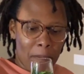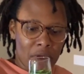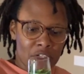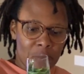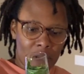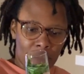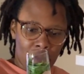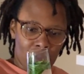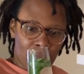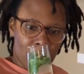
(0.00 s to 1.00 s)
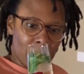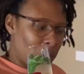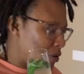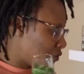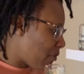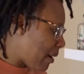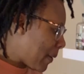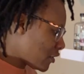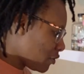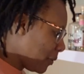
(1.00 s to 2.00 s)
Brings back very fond memories from my
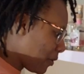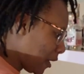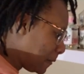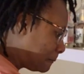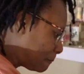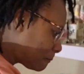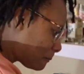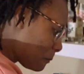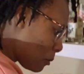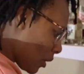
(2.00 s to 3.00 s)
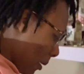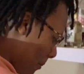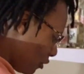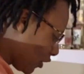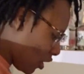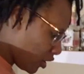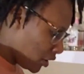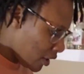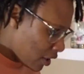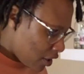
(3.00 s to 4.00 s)
bachelorette party. Moving
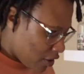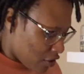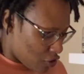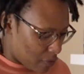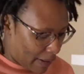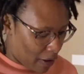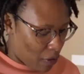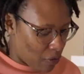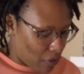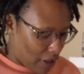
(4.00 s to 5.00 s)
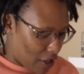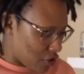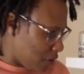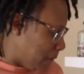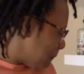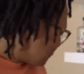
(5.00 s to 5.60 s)
on to my own creation.